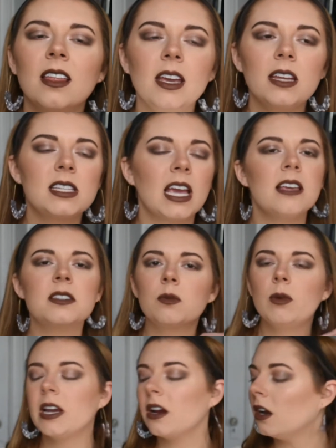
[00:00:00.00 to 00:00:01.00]
Like, it tastes
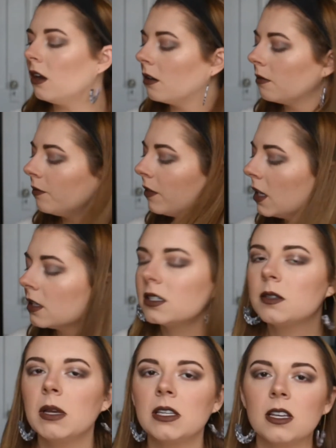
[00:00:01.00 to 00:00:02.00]
weird, it
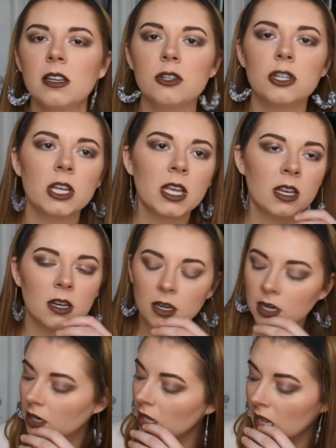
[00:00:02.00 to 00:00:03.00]
smells like shit.
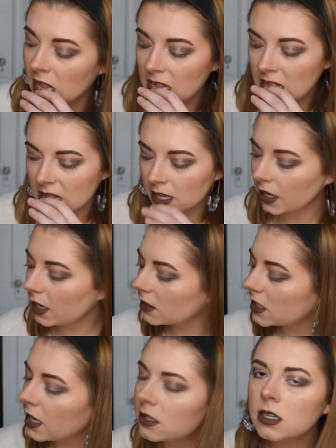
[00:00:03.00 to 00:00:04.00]
It
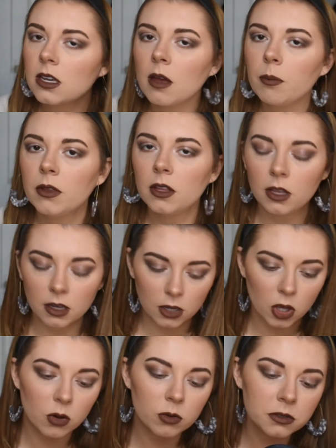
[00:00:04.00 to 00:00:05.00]
takes a couple of
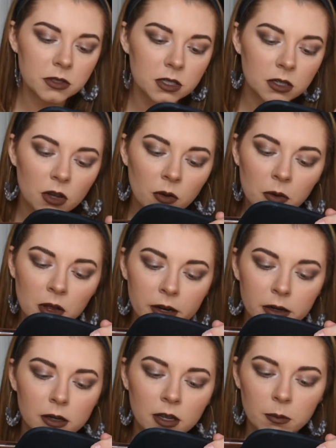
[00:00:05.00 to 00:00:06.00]
coats to go
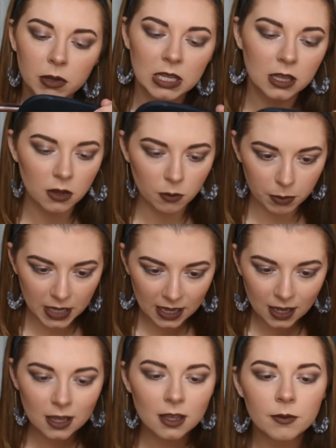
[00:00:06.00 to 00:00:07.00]
on completely
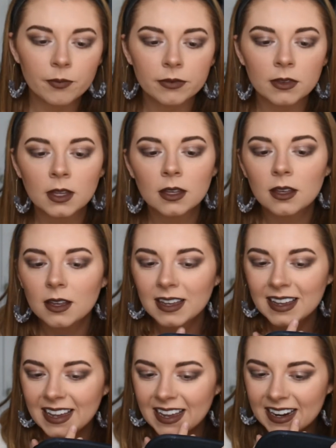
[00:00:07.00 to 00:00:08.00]
opaque,
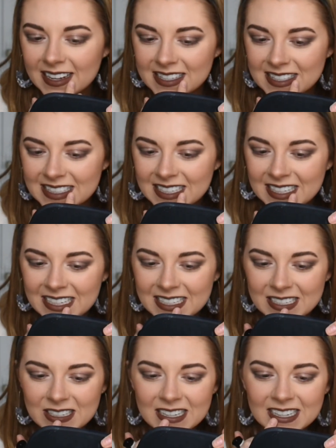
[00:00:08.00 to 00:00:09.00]
and I still didn't
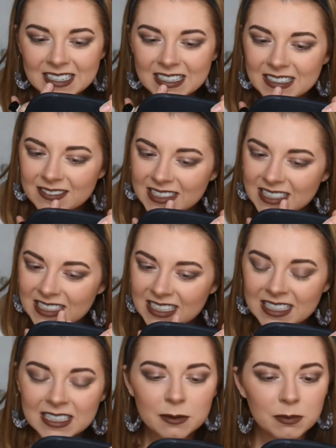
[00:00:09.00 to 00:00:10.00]
do that great of a
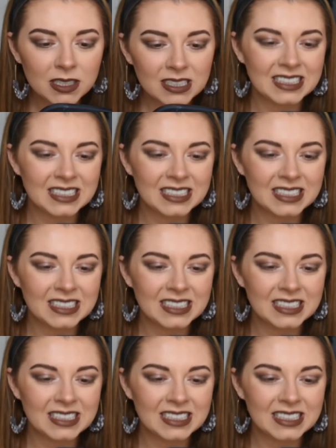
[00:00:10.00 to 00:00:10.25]
job.